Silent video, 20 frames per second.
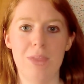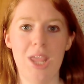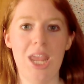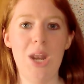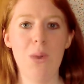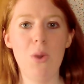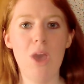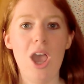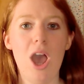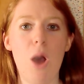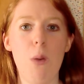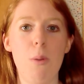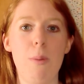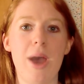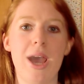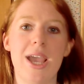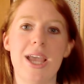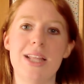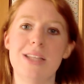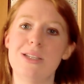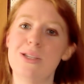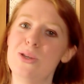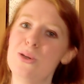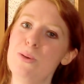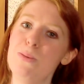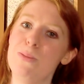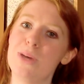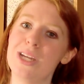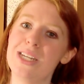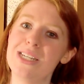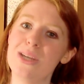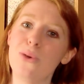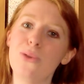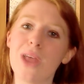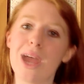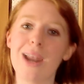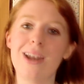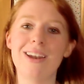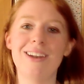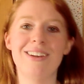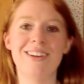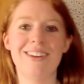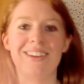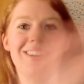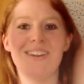Anyway, I'll be back in soon, but until then,